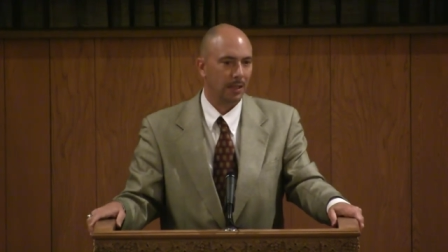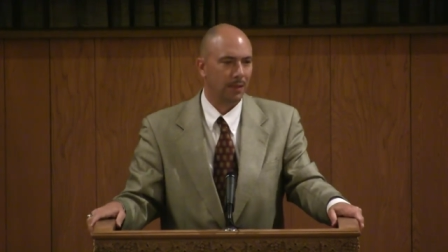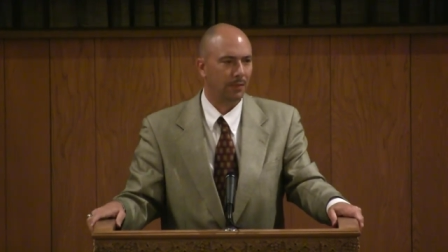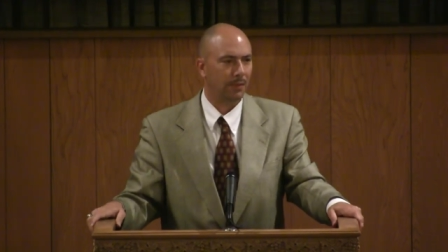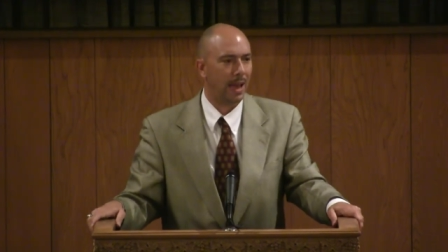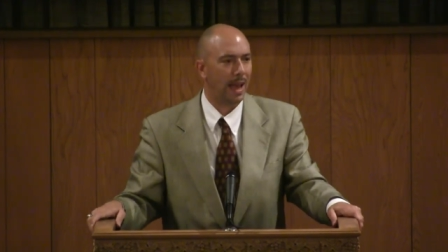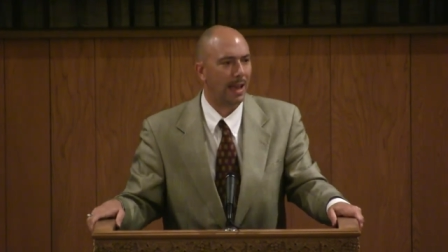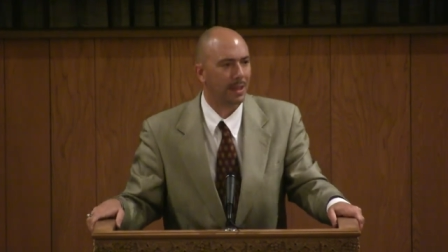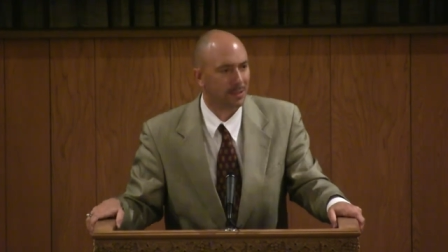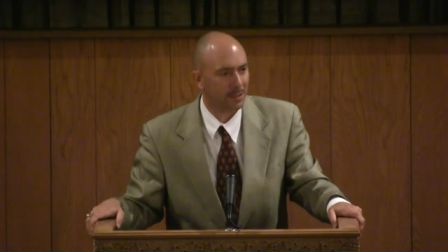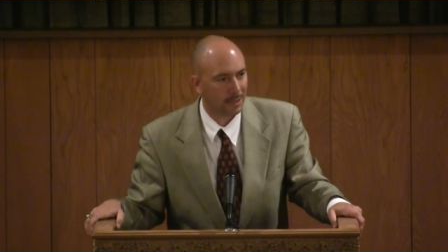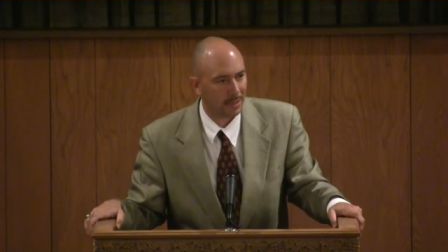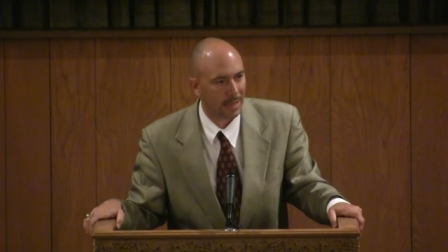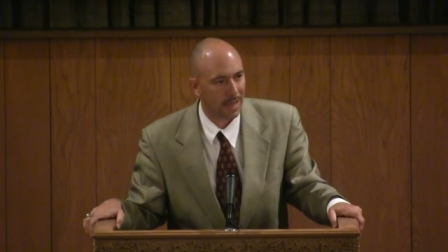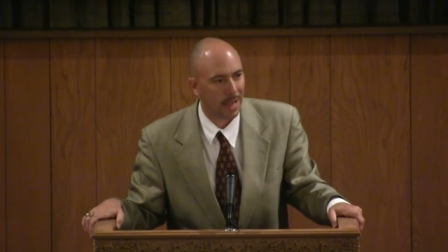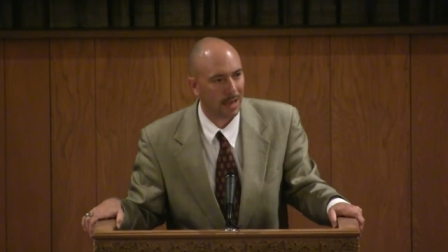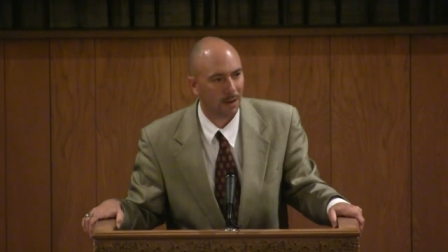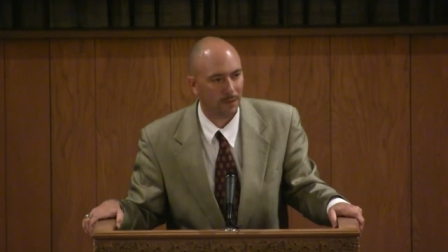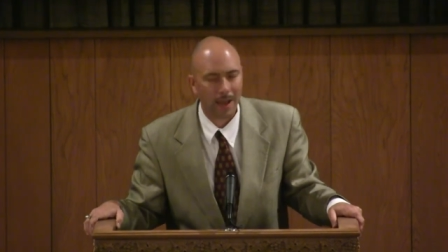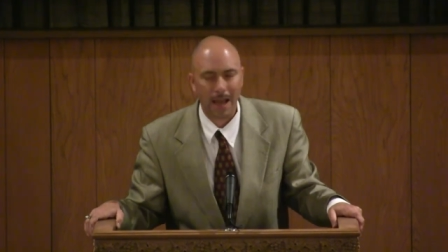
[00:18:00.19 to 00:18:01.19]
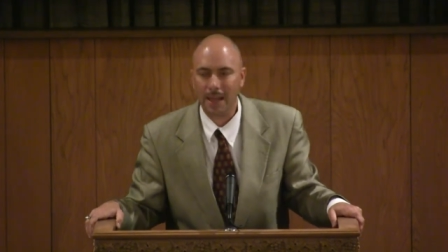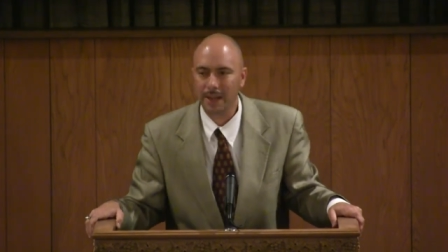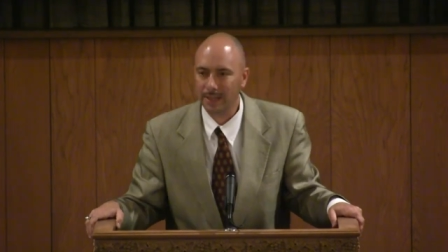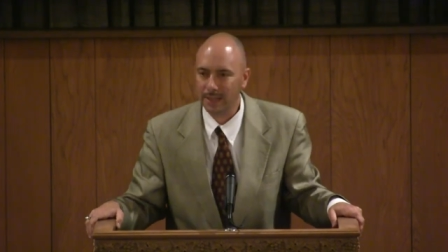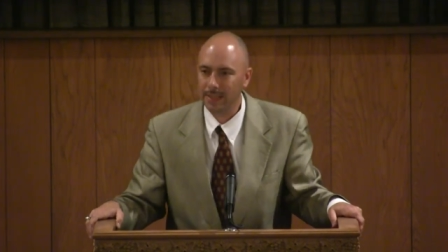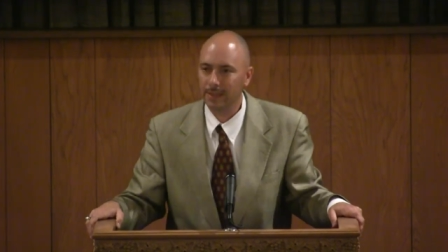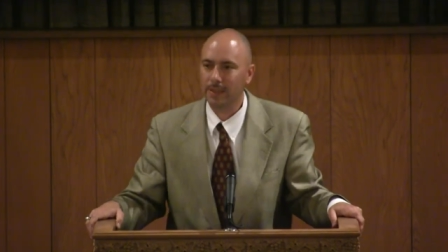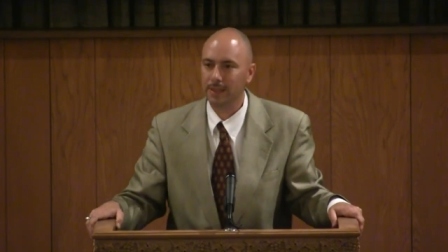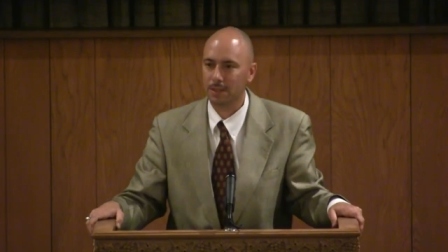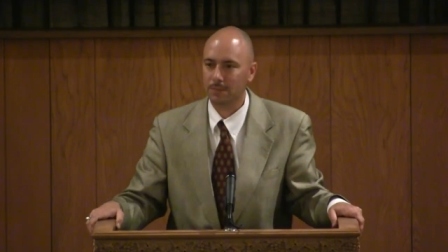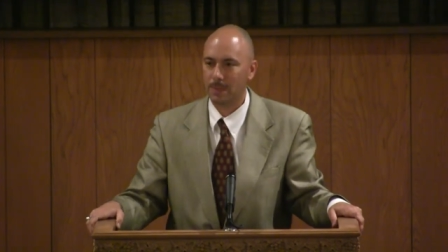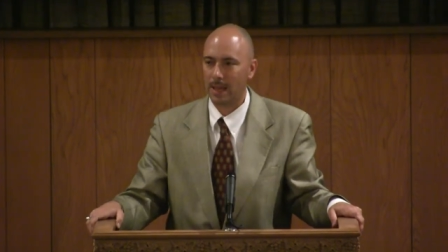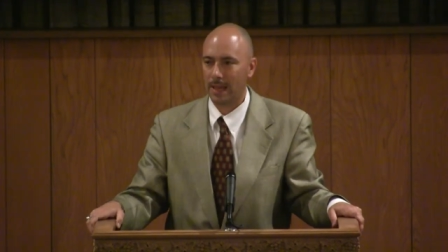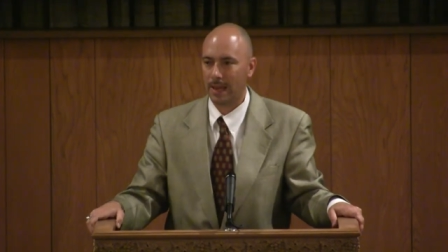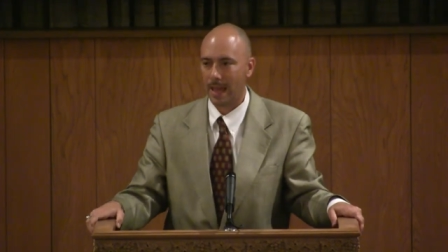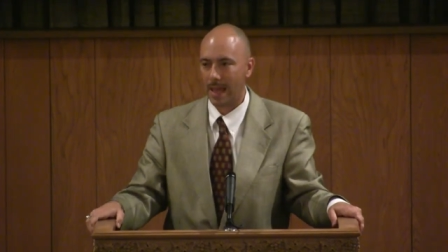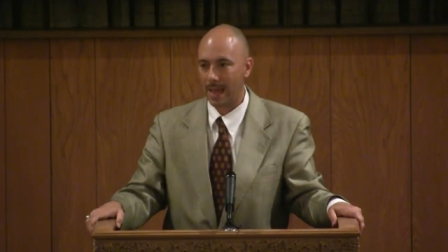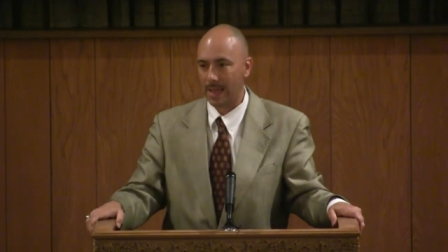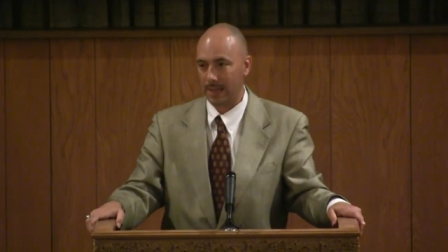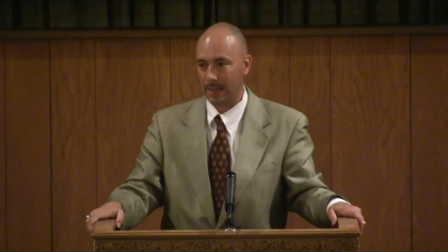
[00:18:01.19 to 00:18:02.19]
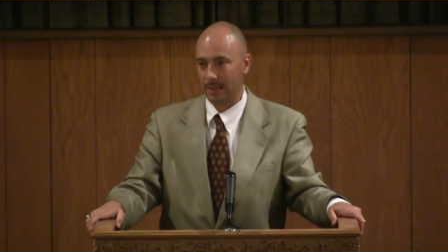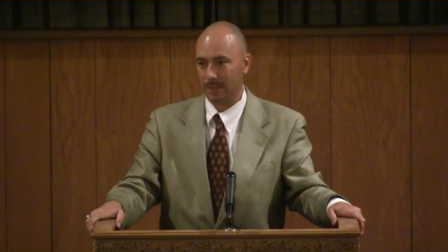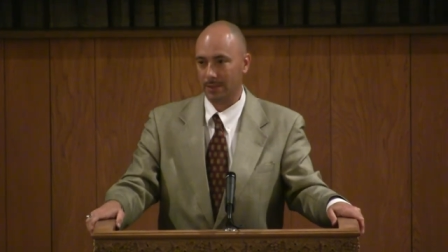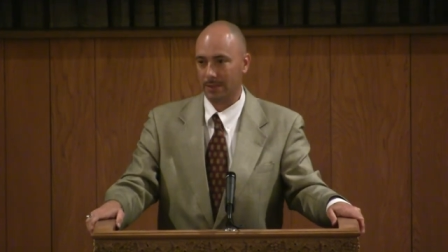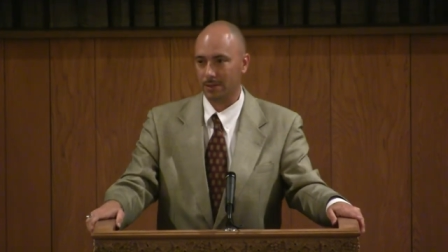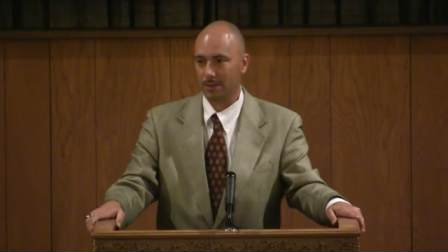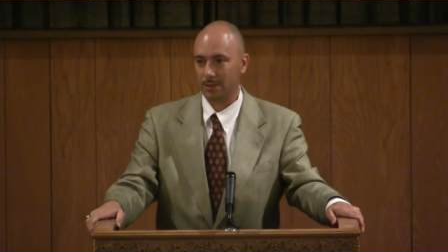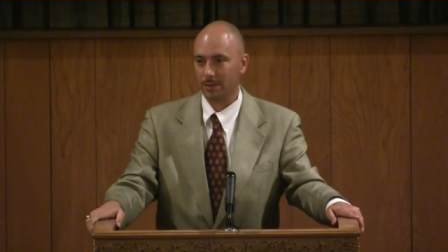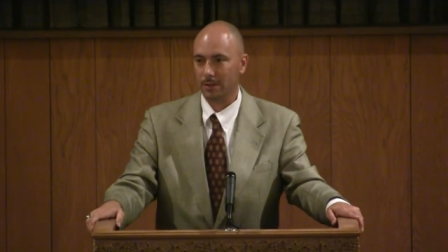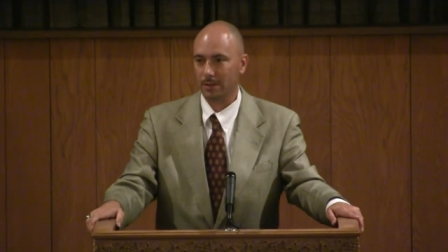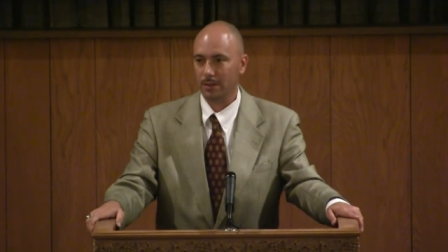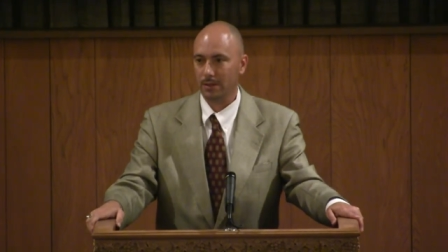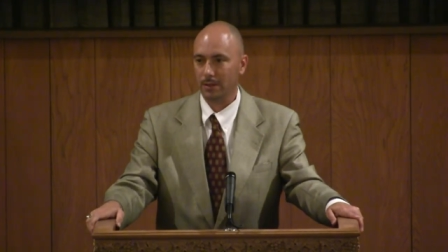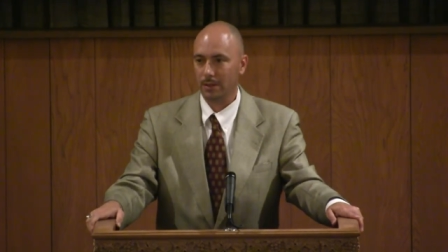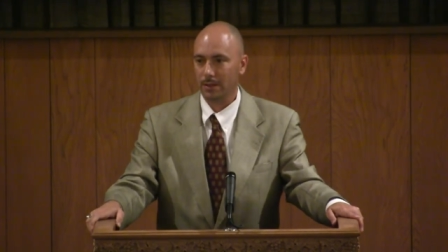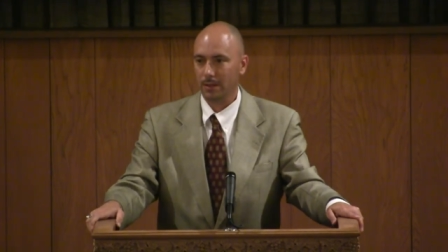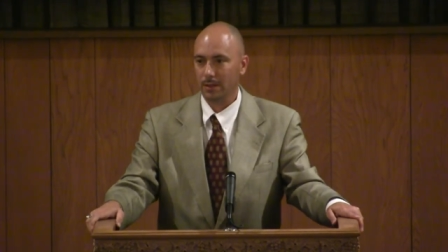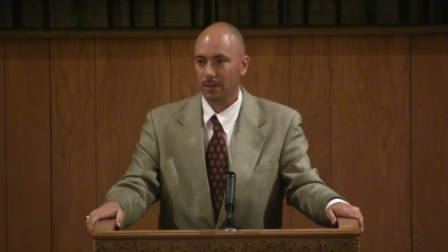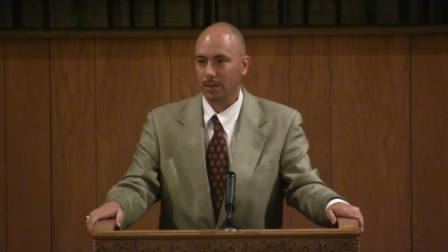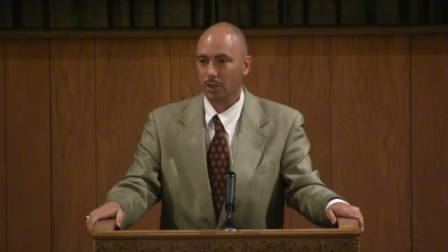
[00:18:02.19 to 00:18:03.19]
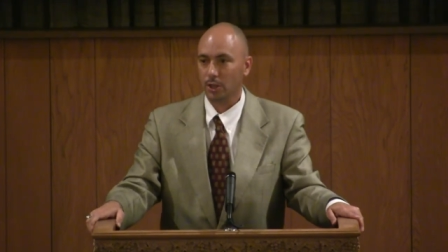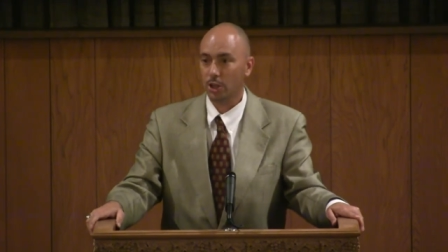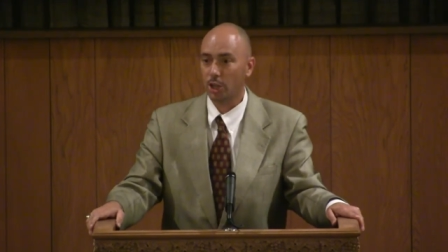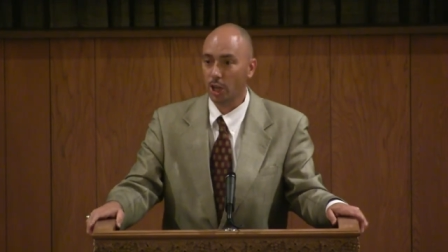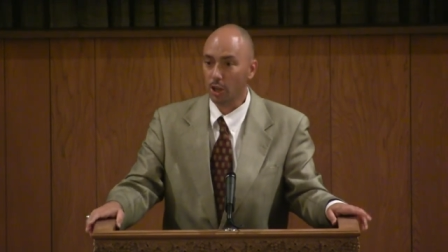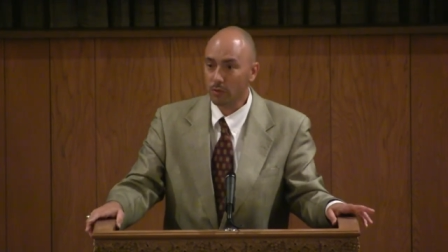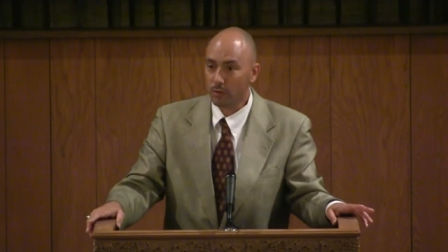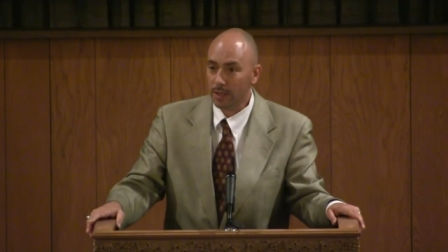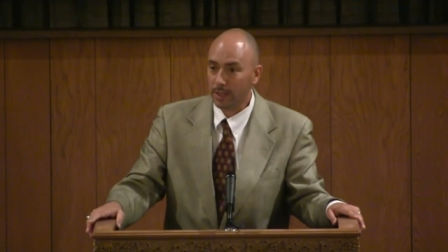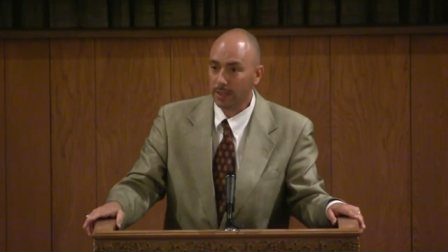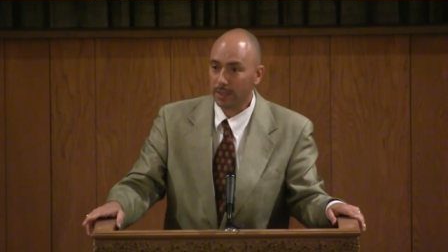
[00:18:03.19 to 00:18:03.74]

That's the kind of idea this man has. Kooky?